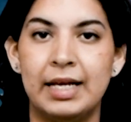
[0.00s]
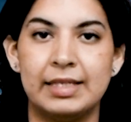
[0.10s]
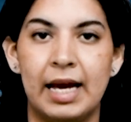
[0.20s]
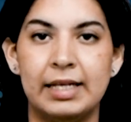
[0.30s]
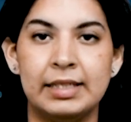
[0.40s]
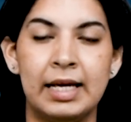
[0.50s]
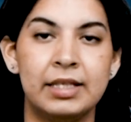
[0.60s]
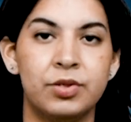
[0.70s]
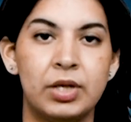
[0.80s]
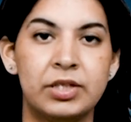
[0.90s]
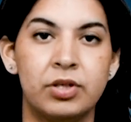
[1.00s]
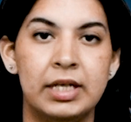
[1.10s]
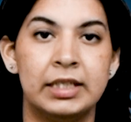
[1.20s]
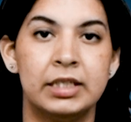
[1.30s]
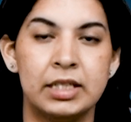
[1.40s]
anxiety and
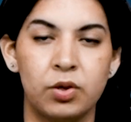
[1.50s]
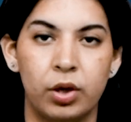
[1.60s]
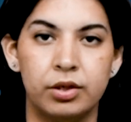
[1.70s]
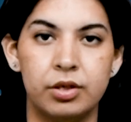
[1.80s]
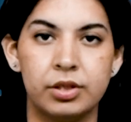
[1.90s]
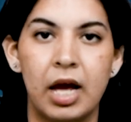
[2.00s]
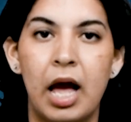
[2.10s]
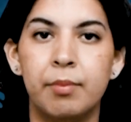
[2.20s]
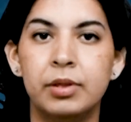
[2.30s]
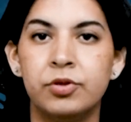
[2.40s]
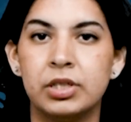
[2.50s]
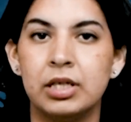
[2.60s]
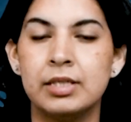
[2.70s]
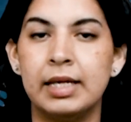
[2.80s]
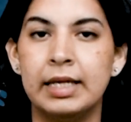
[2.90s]
stress-related disorders, but results are